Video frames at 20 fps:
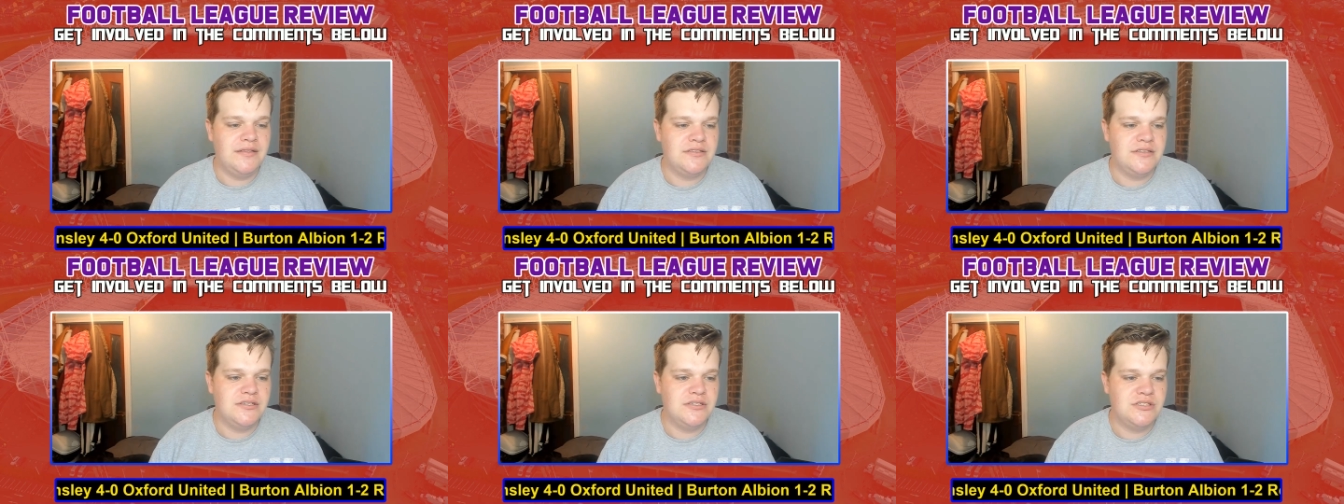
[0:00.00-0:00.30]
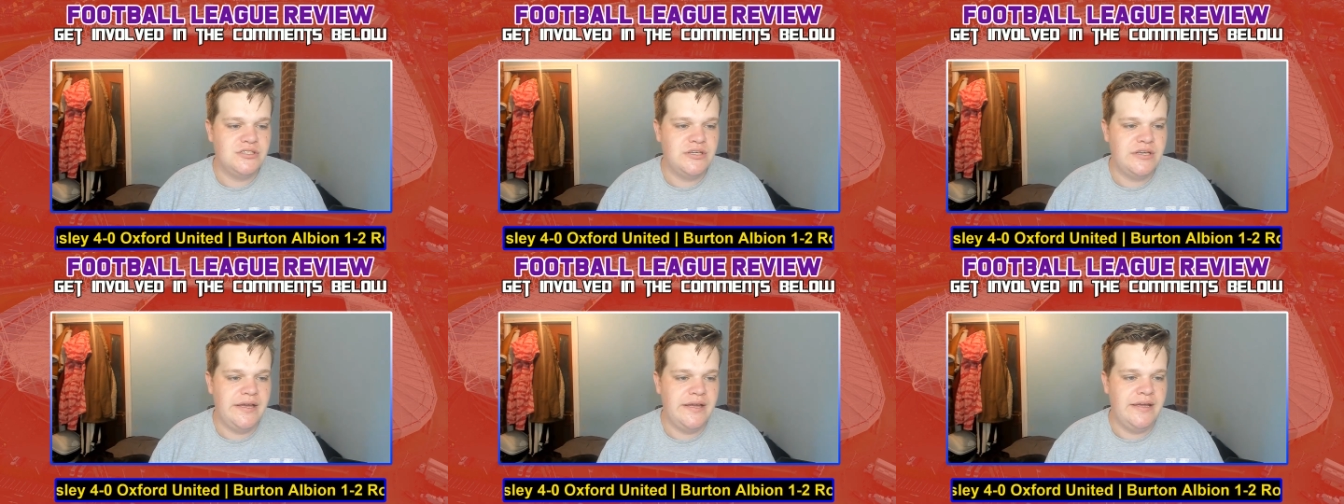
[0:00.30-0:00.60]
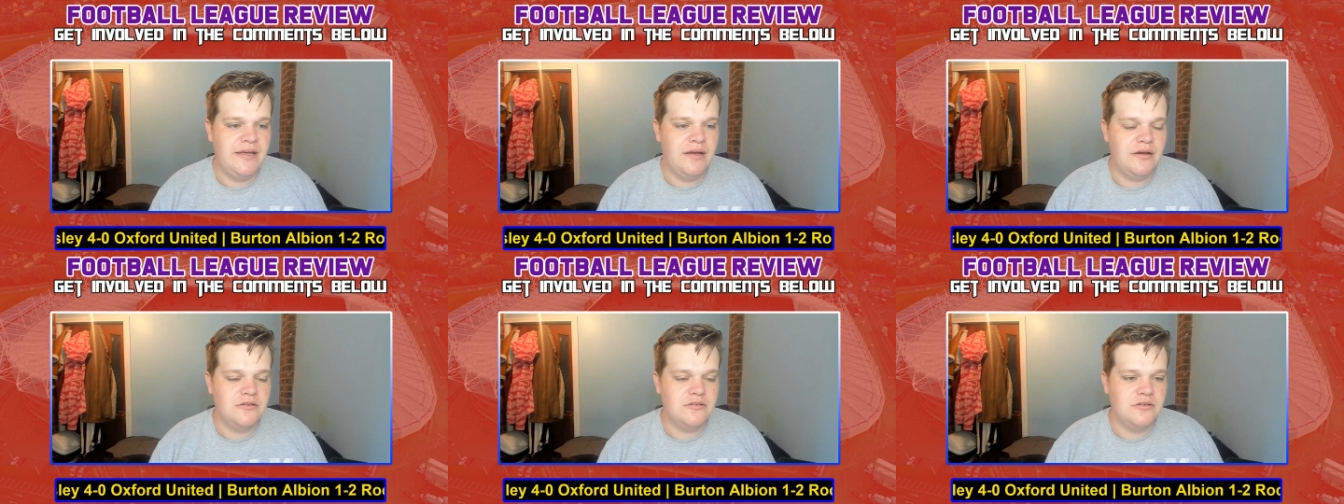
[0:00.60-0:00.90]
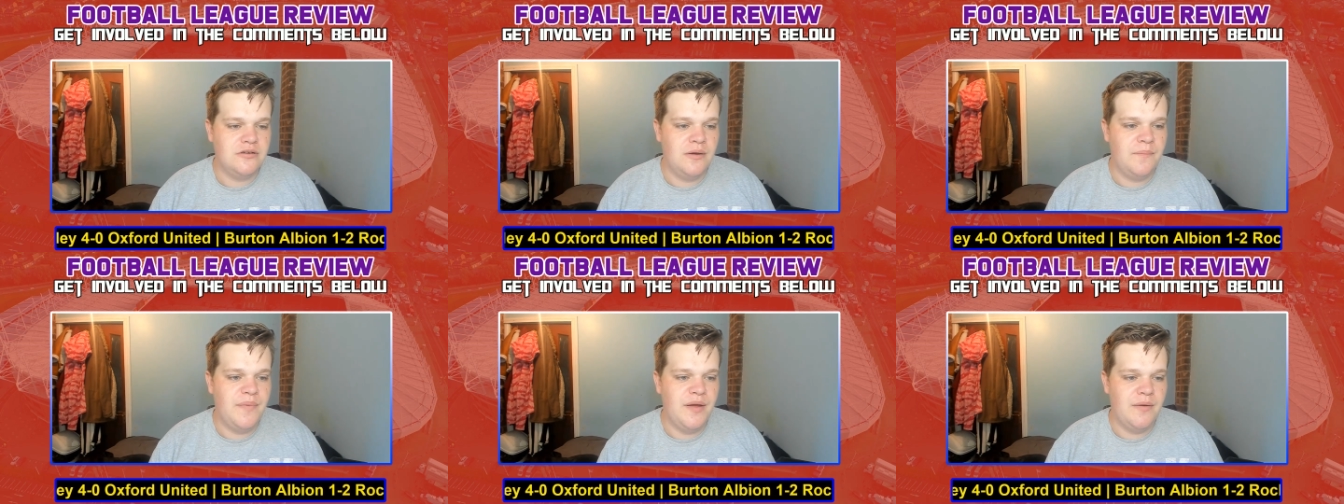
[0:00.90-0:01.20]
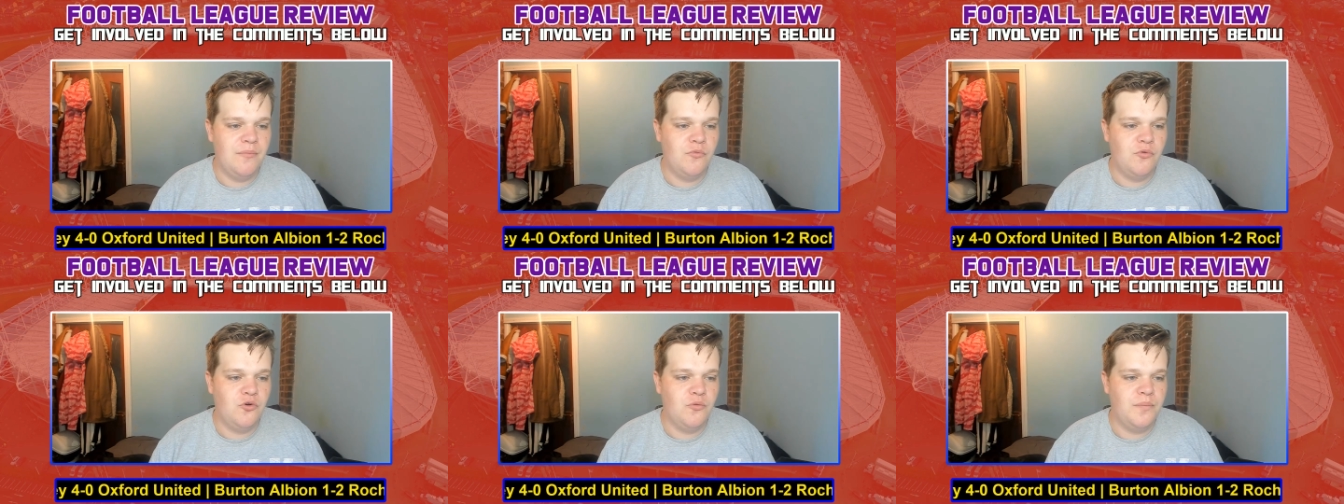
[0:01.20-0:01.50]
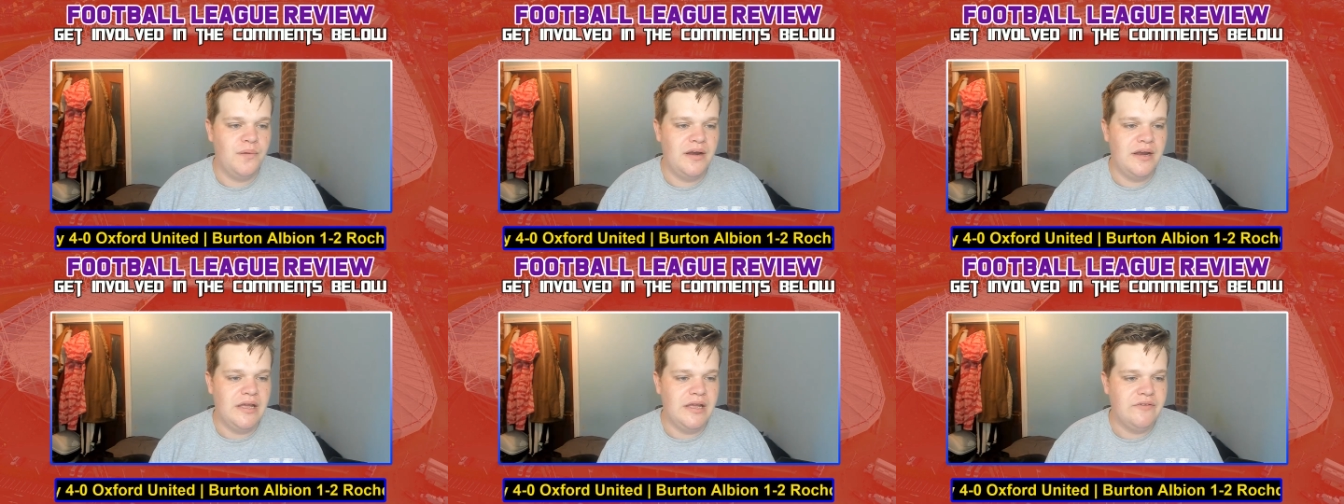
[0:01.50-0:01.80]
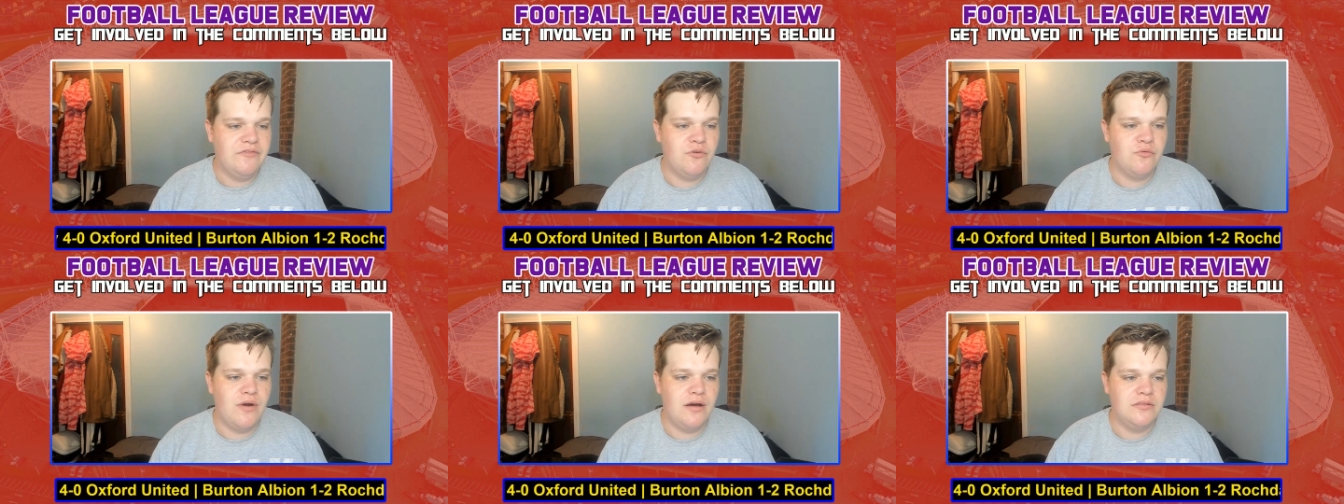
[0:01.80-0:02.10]
to see a bit more
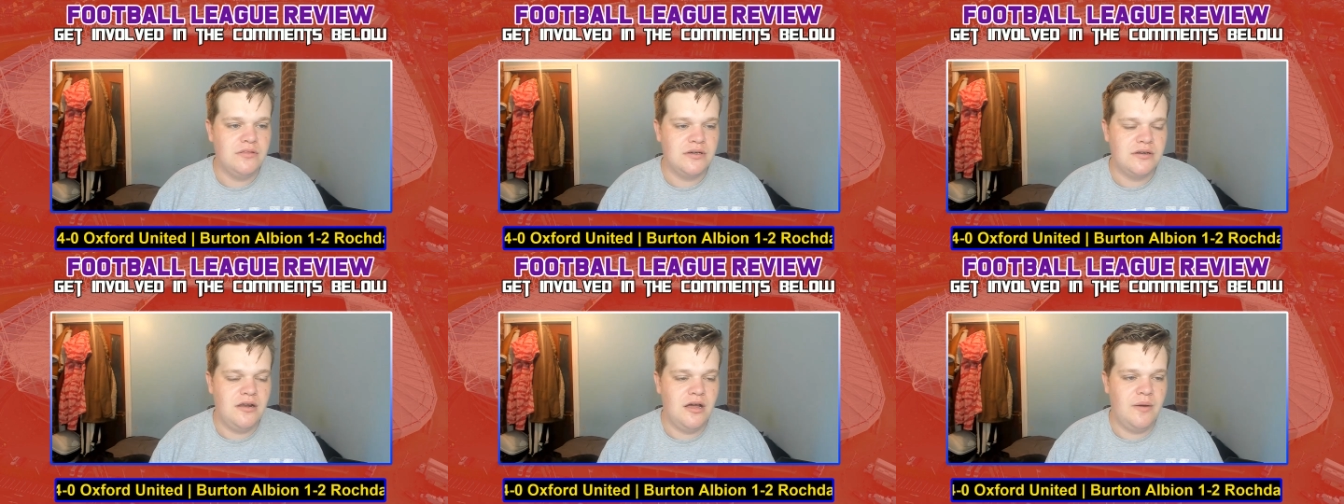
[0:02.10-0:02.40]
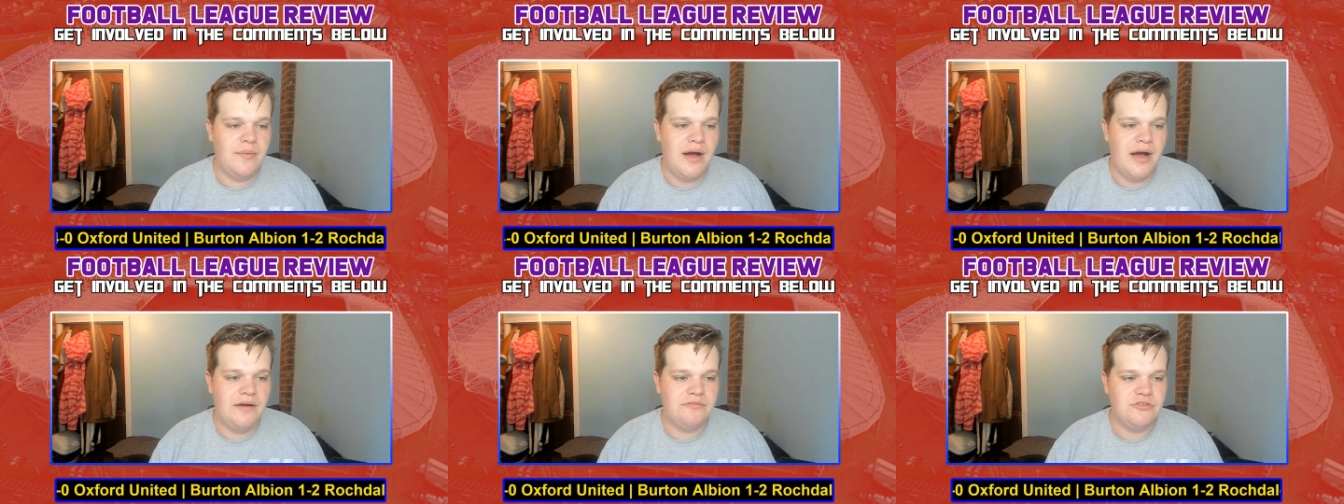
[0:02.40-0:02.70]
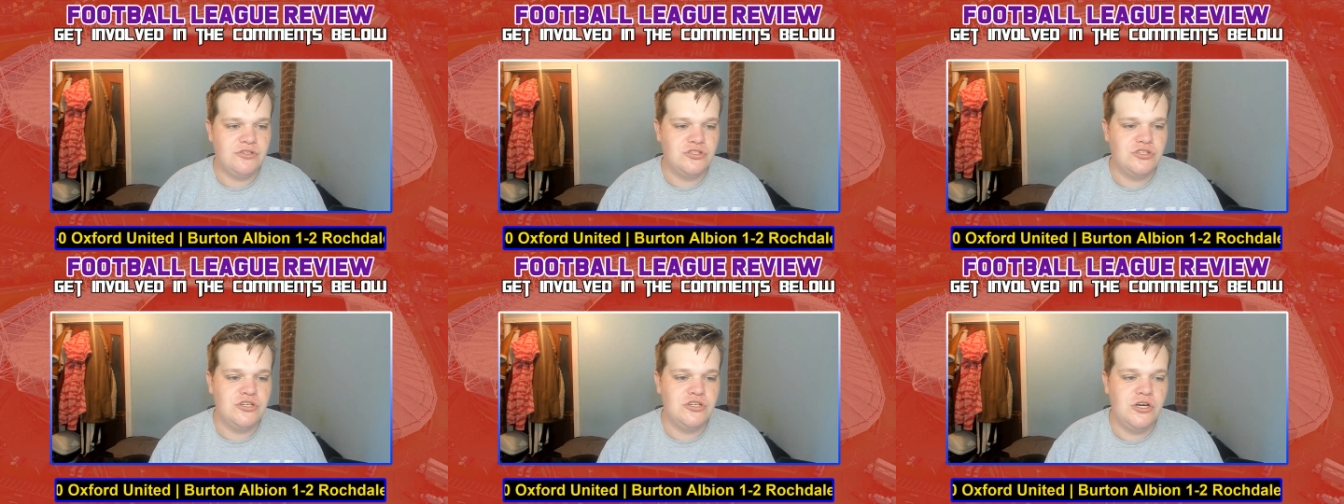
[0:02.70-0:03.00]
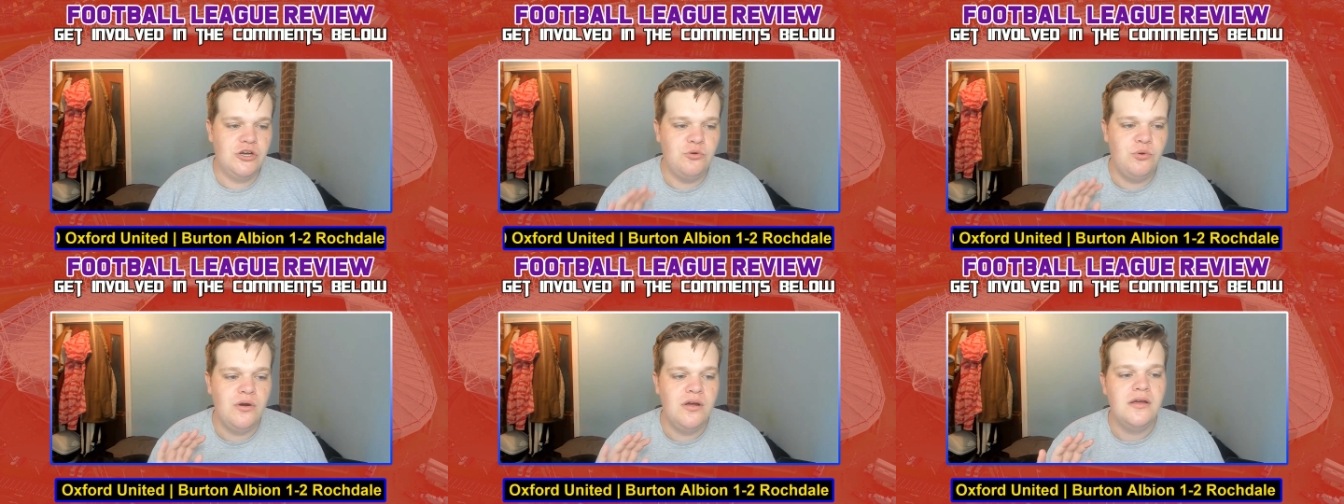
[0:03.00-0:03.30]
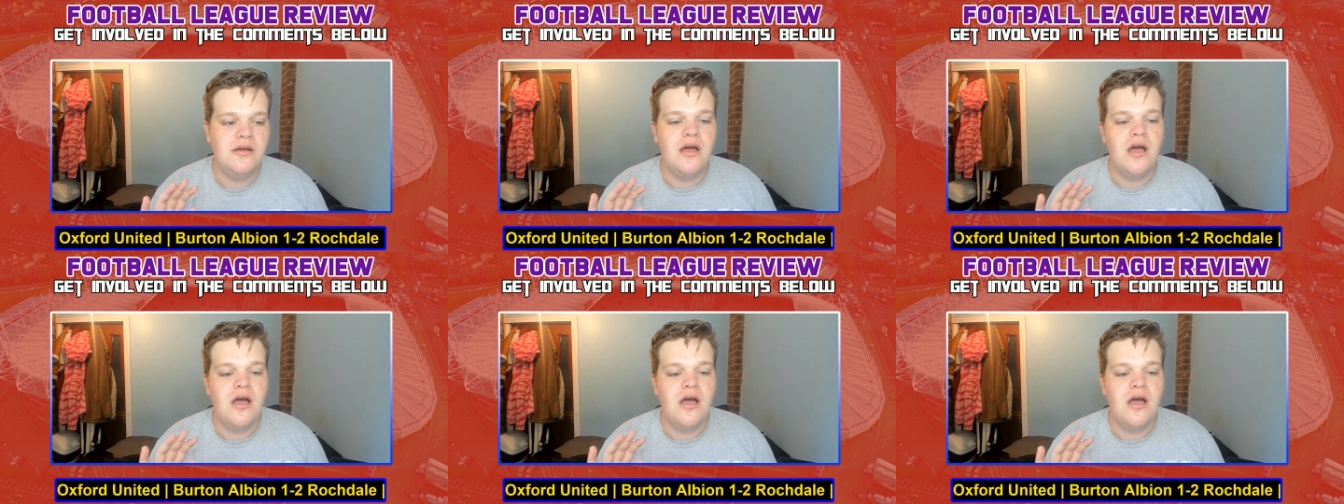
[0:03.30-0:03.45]
belief around the club after 2